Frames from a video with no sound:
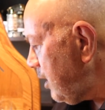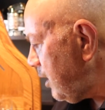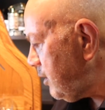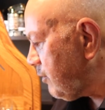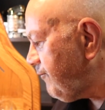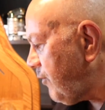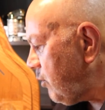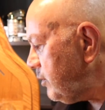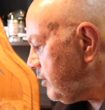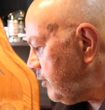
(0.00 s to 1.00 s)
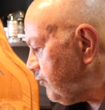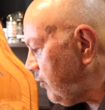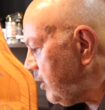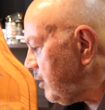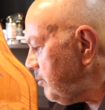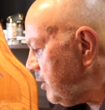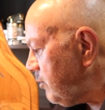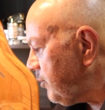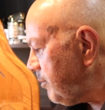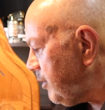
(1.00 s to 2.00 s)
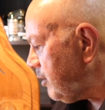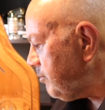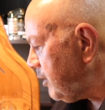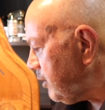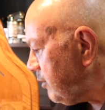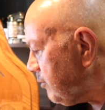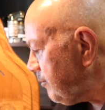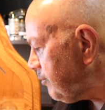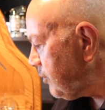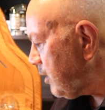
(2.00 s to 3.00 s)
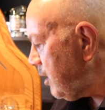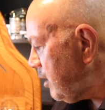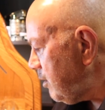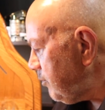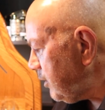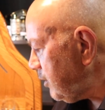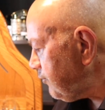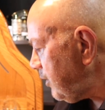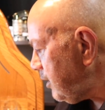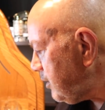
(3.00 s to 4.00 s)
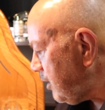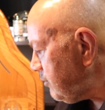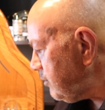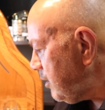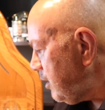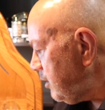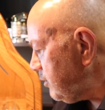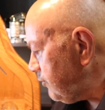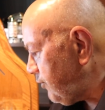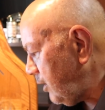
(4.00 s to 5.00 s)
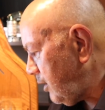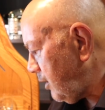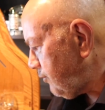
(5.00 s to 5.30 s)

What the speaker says: I look forward to enjoying a meal prepared by you." Putting his hand out to shake